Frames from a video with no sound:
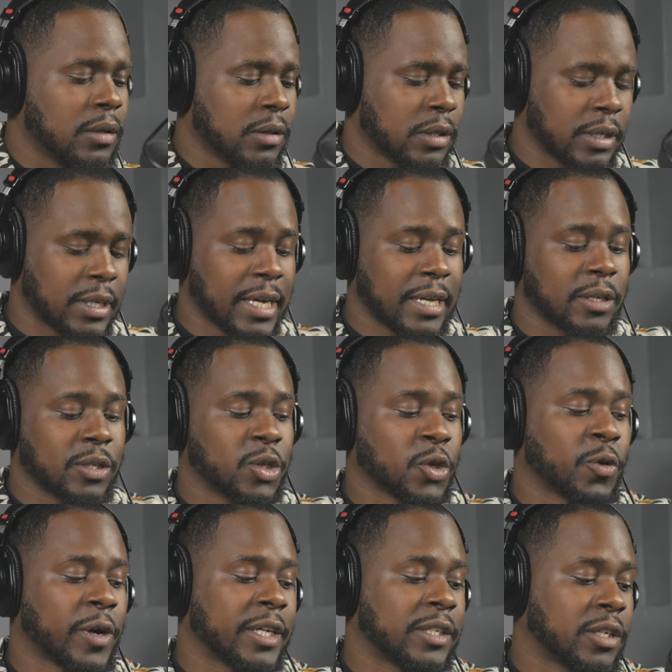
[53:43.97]
Today, the
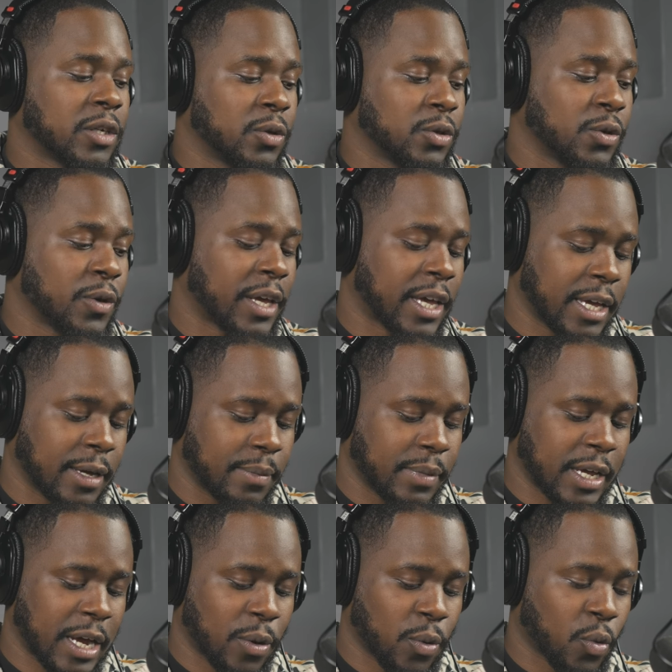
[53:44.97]
story I told you came
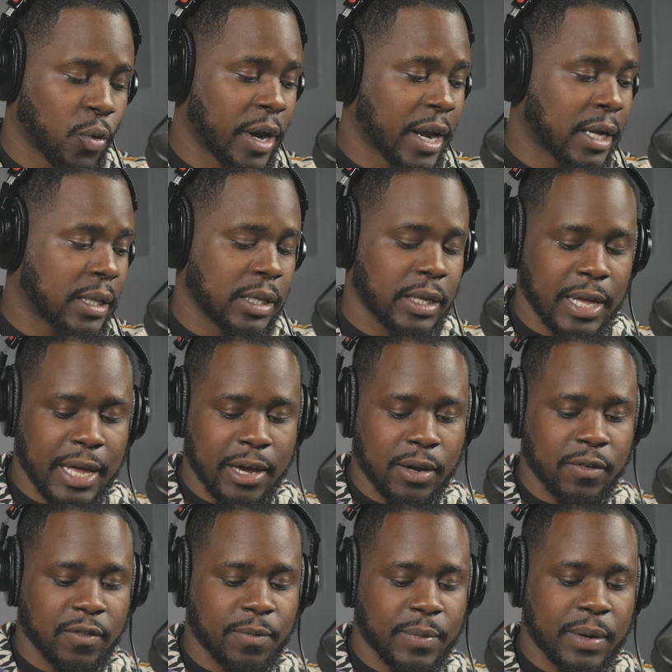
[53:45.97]
directly out
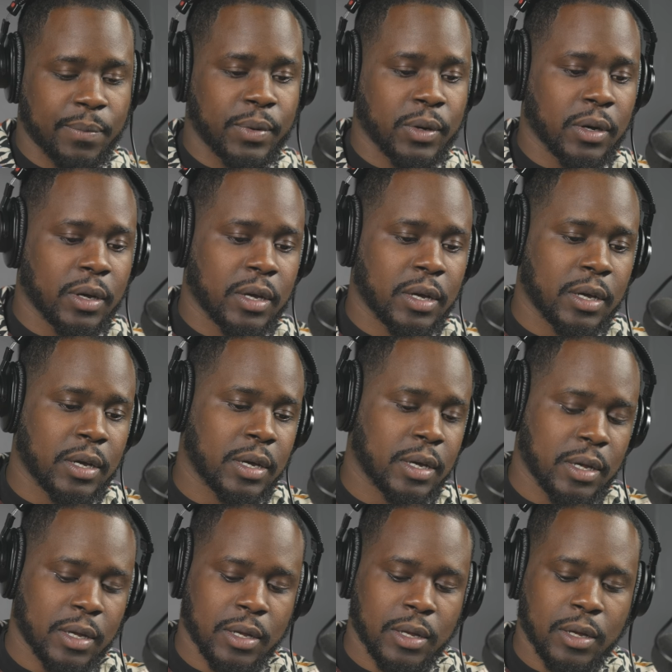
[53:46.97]
of my book
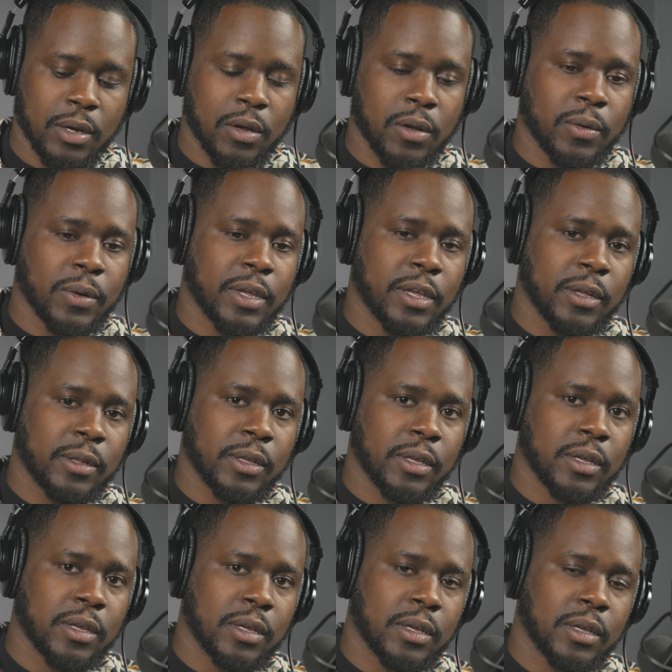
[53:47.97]
on healing.